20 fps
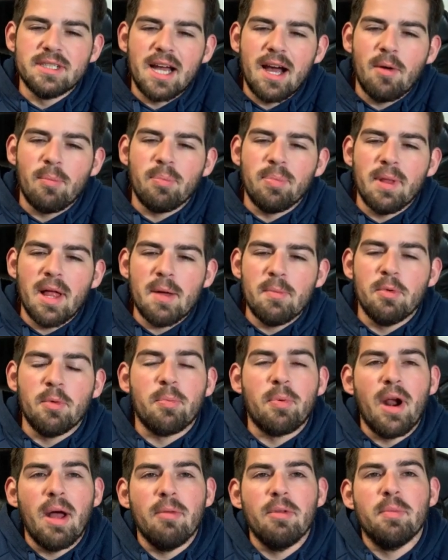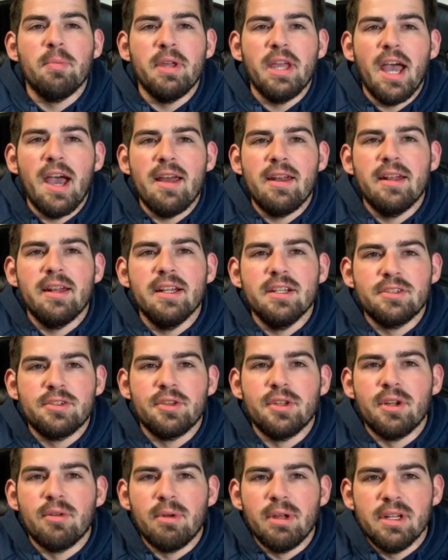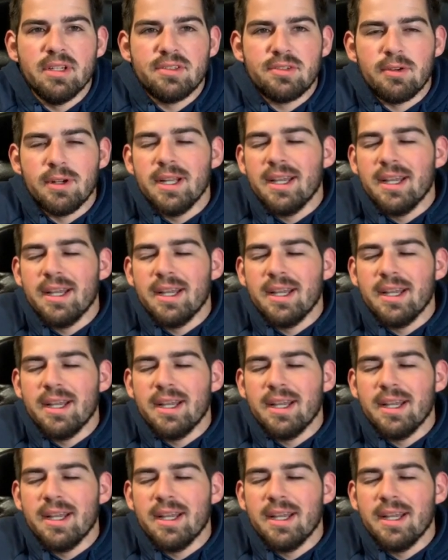out, Blob will probably be added into the Arena Store.